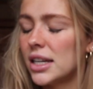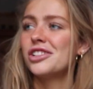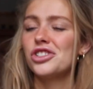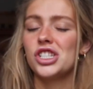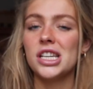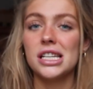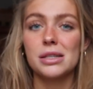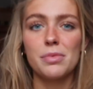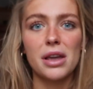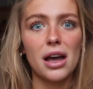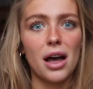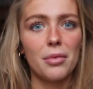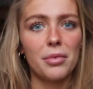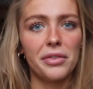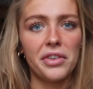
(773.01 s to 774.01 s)
She has
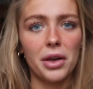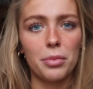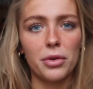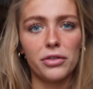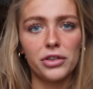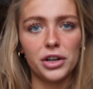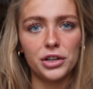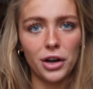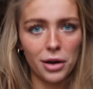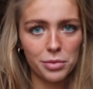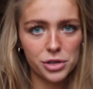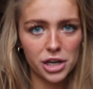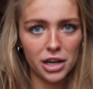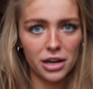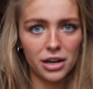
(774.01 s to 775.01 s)
become available for
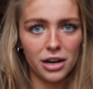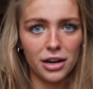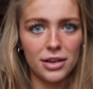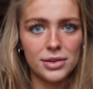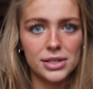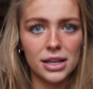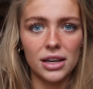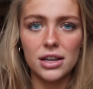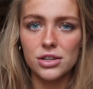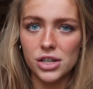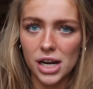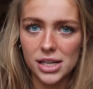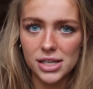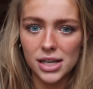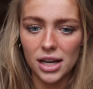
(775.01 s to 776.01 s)
adoption. Are you still
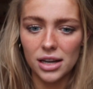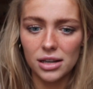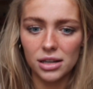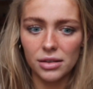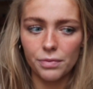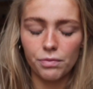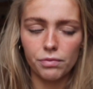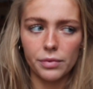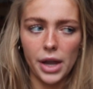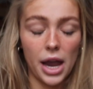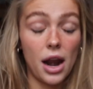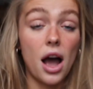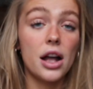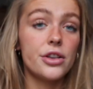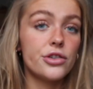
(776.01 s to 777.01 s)
interested?
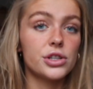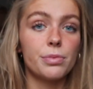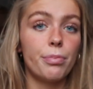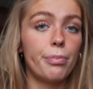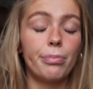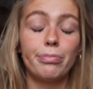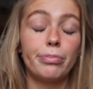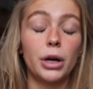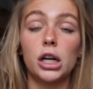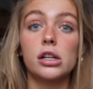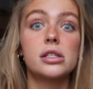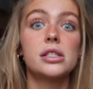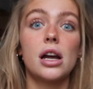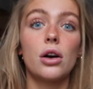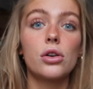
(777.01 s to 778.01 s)
And I just
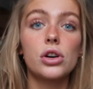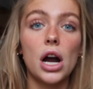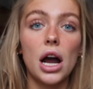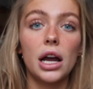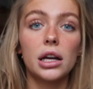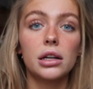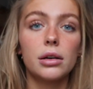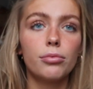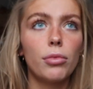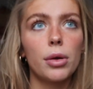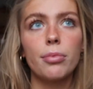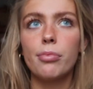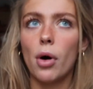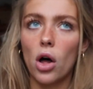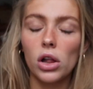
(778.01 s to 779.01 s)
burst out crying,
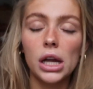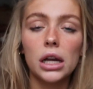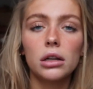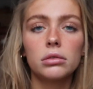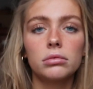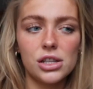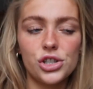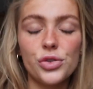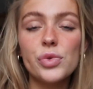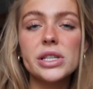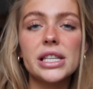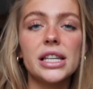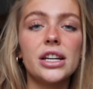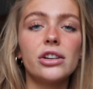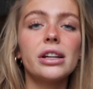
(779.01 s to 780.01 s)
like bawling. She
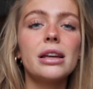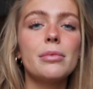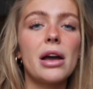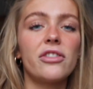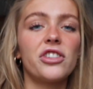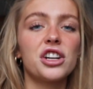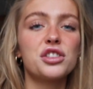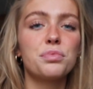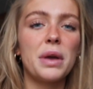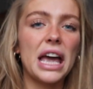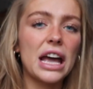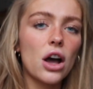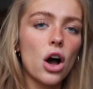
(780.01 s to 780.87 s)
was literally my first pick